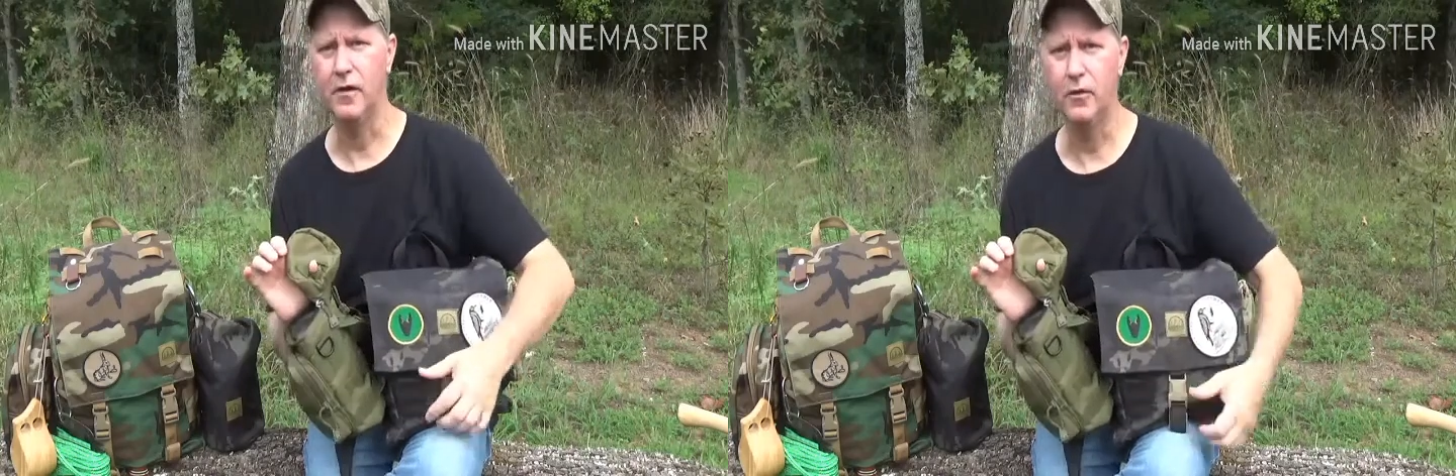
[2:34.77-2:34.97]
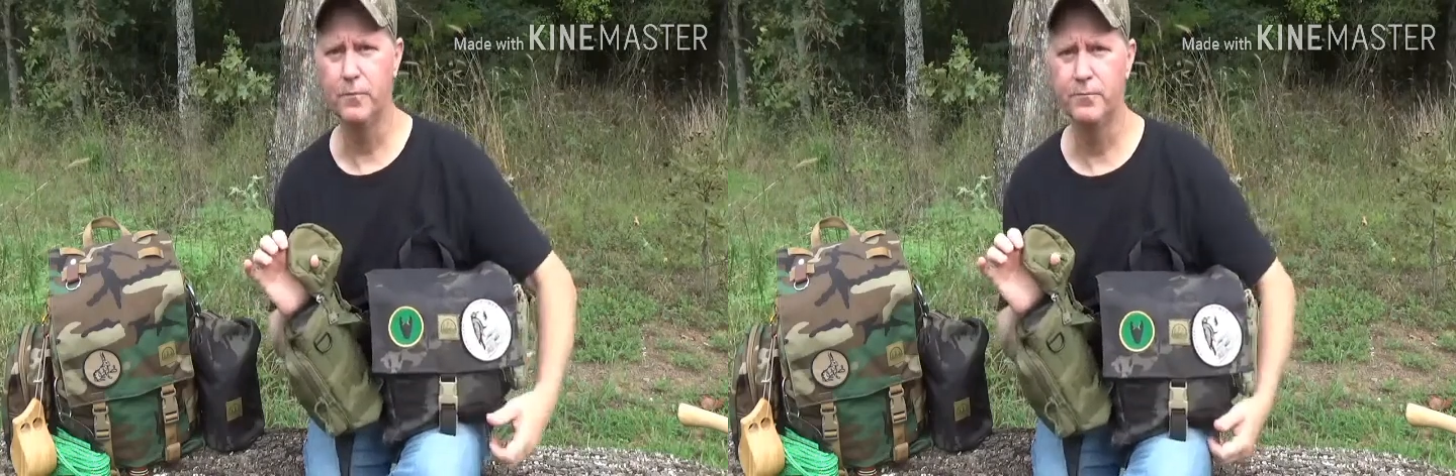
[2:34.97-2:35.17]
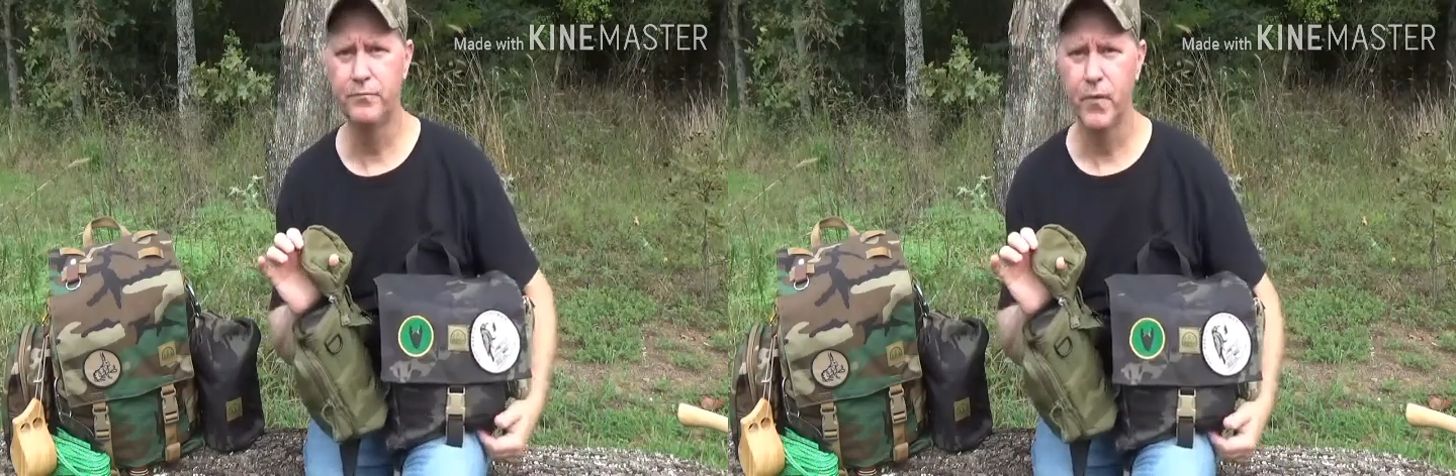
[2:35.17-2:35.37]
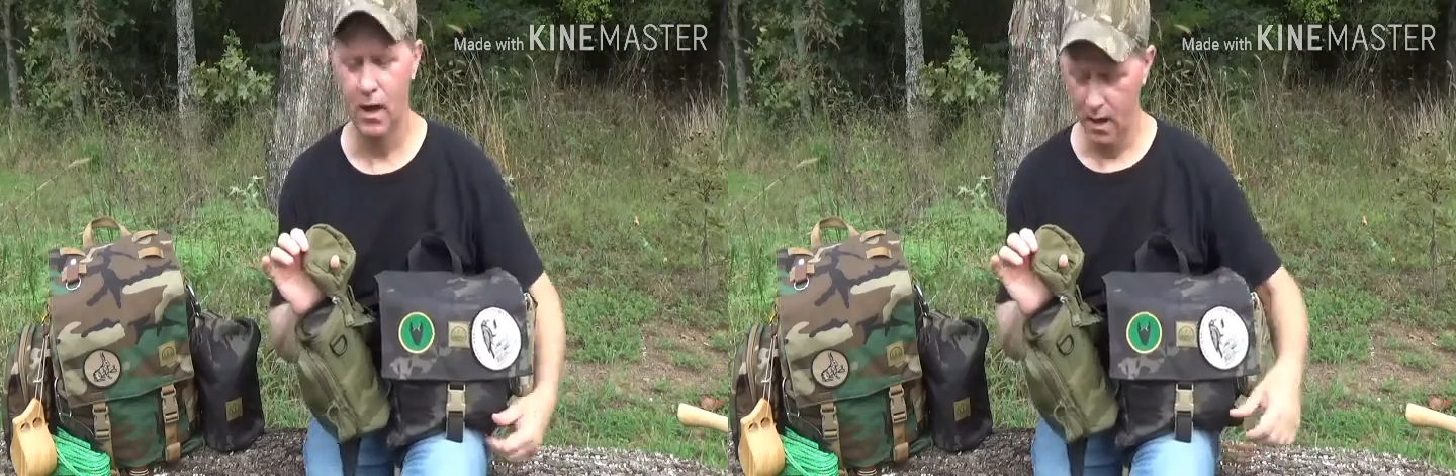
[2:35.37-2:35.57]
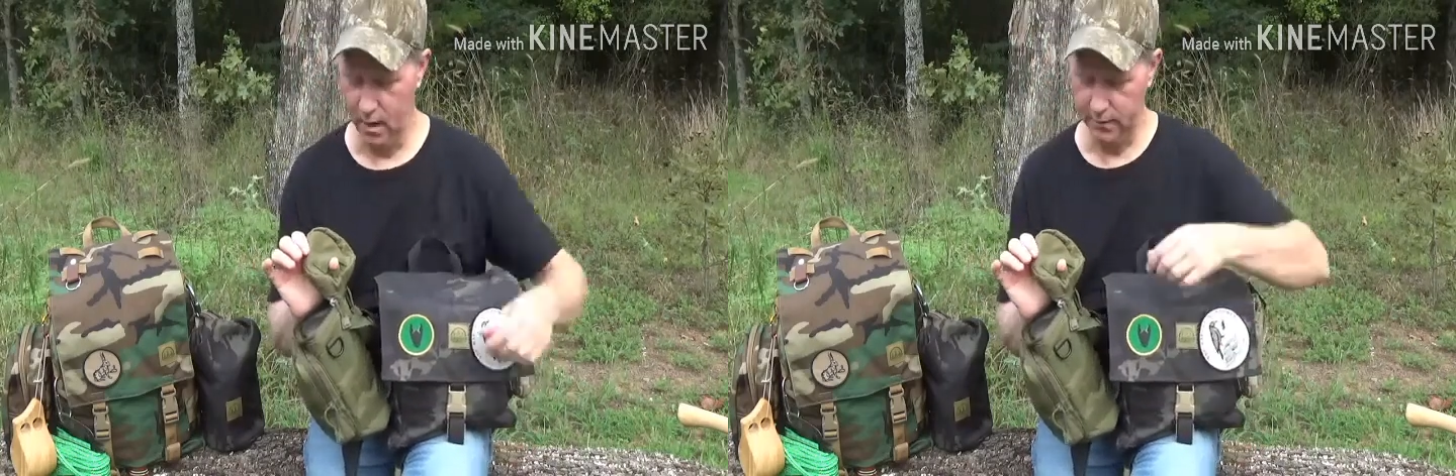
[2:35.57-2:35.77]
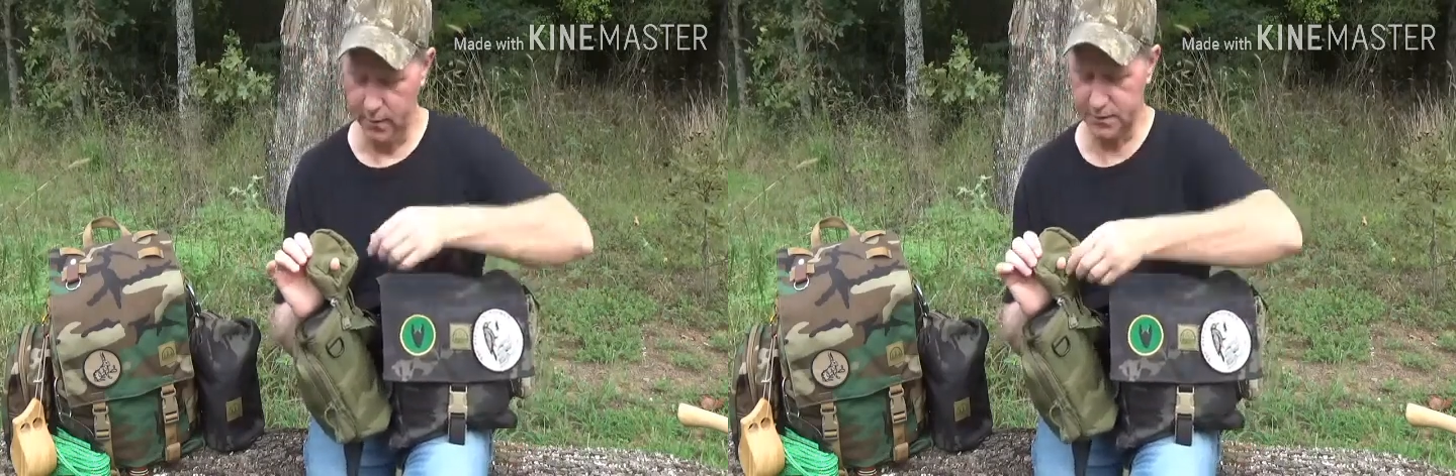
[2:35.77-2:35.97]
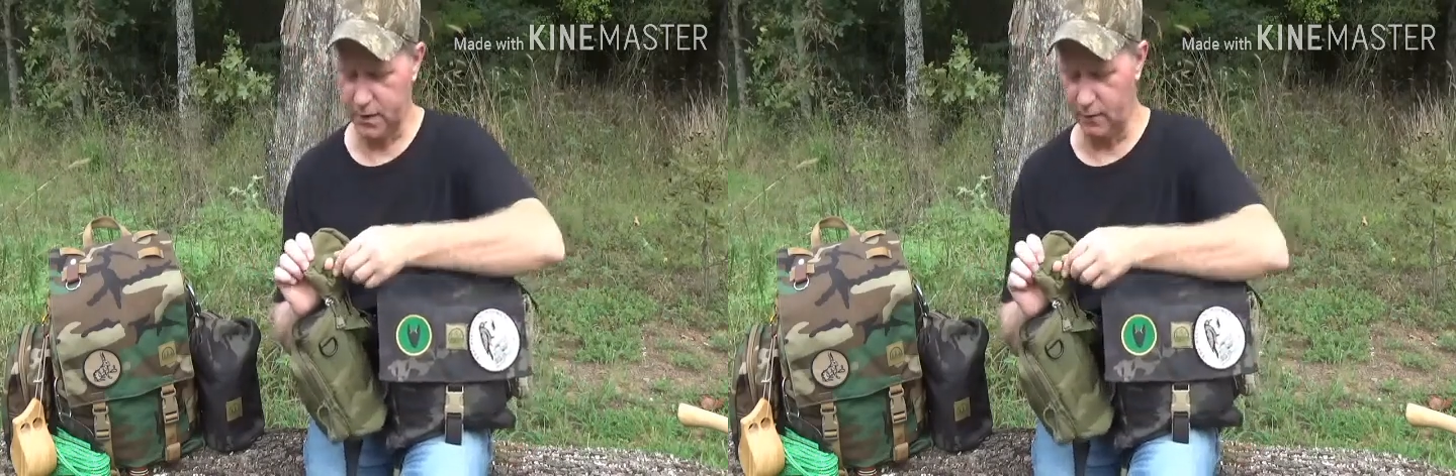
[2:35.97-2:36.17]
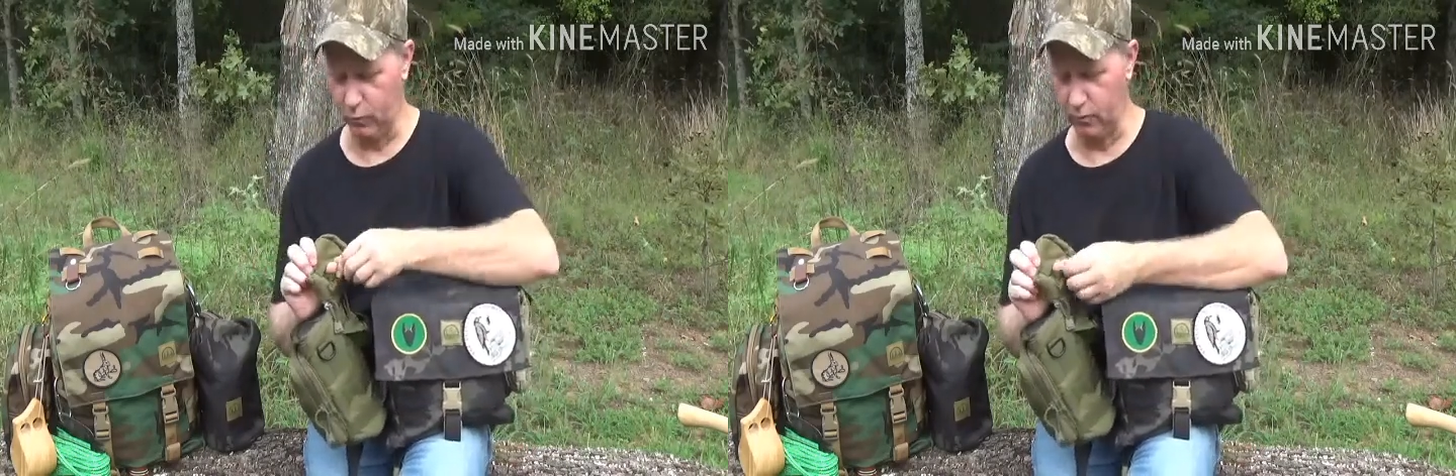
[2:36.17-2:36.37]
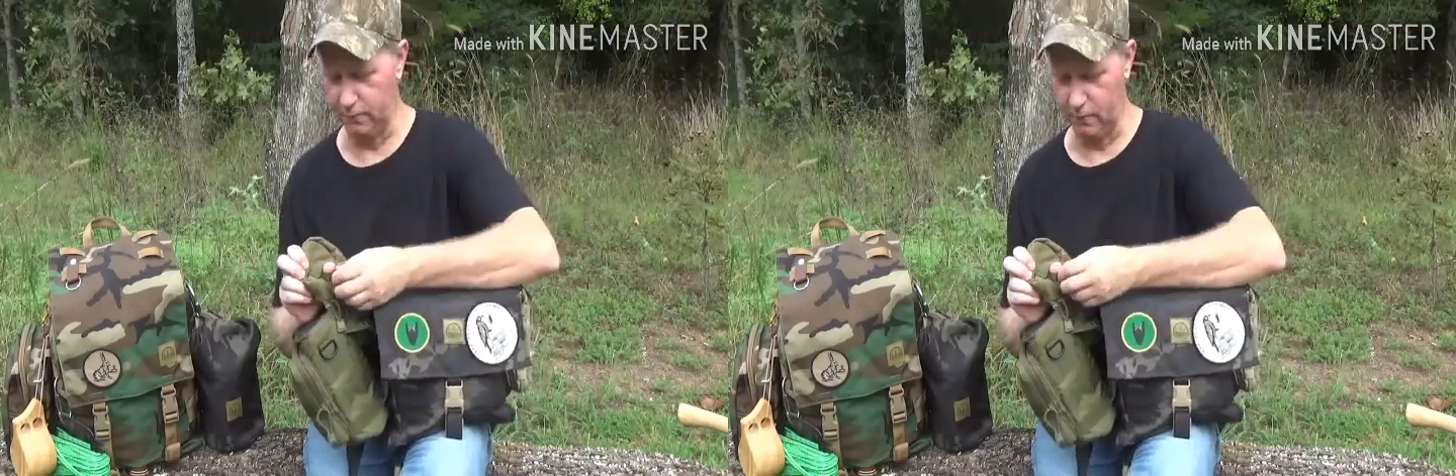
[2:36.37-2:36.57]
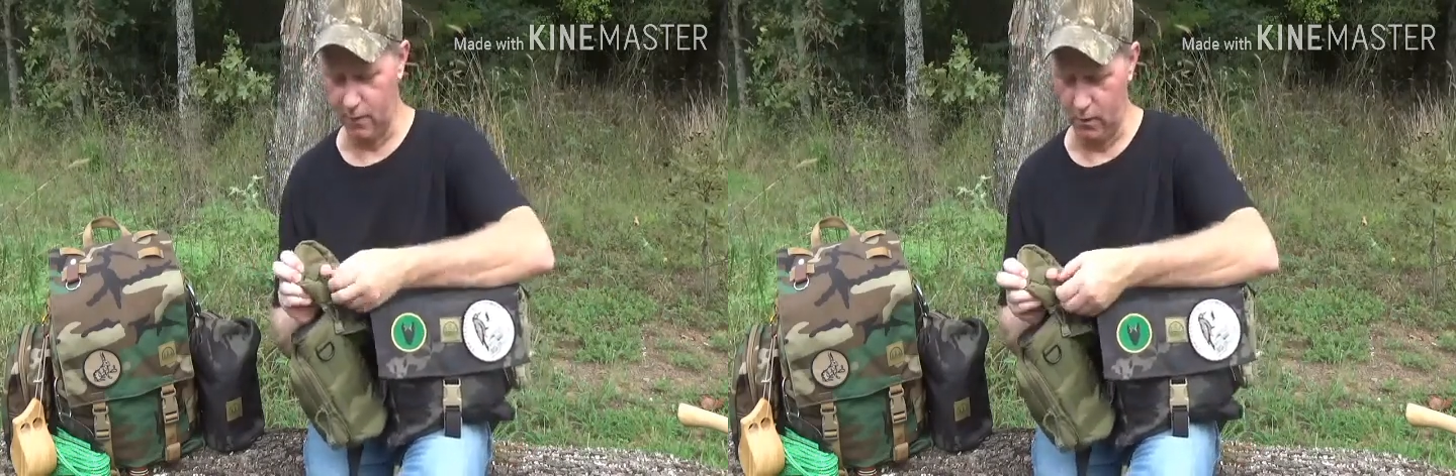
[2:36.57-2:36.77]
you go. It does come
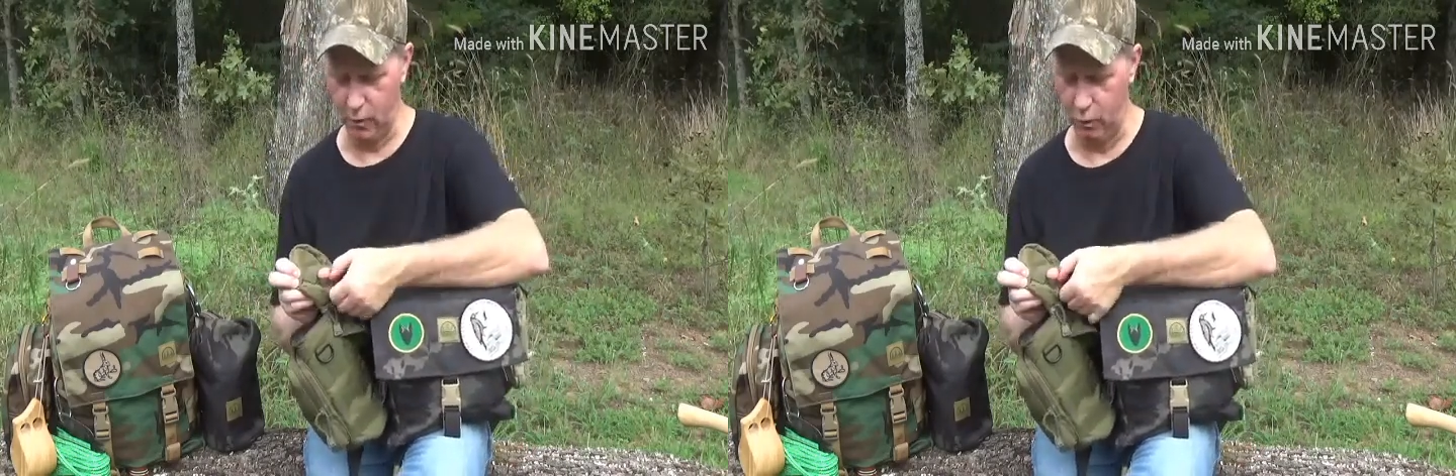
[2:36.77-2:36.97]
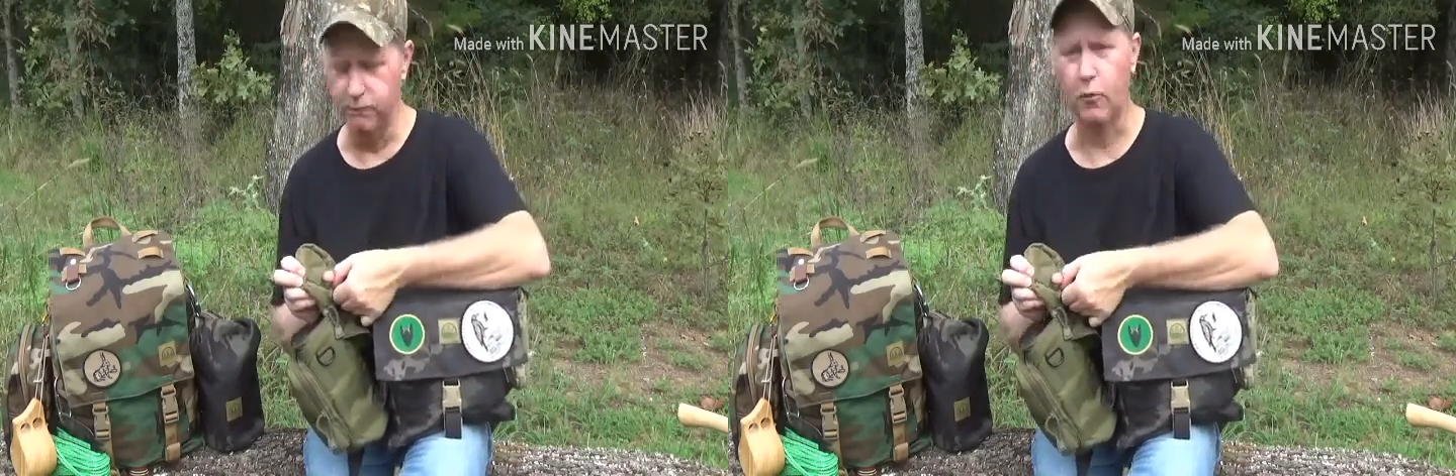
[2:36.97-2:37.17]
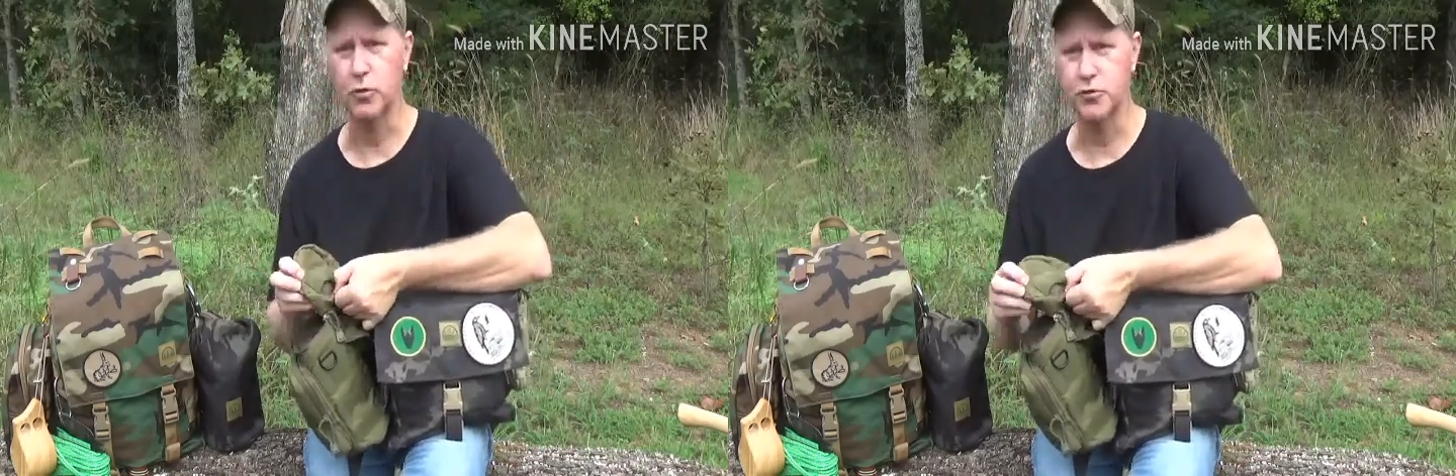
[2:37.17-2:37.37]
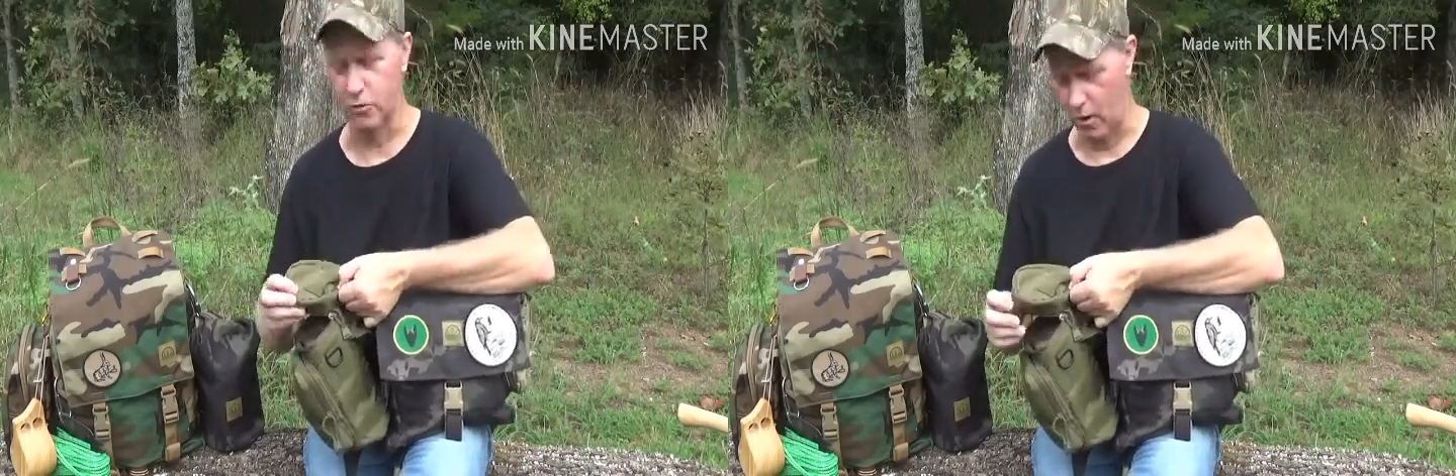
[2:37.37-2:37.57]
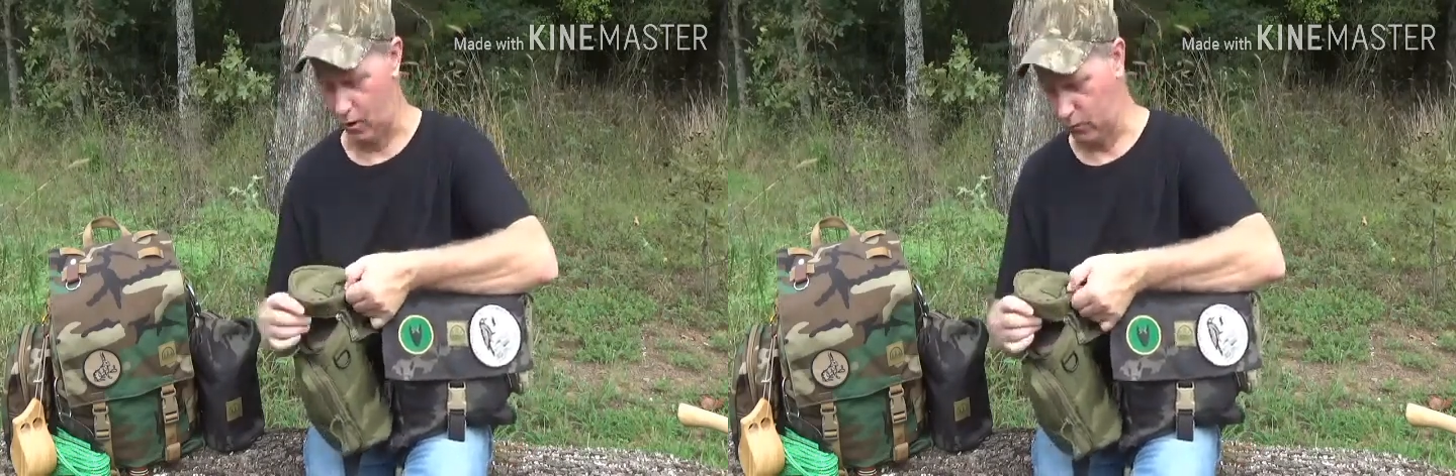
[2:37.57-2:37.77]
with a hole for a straw,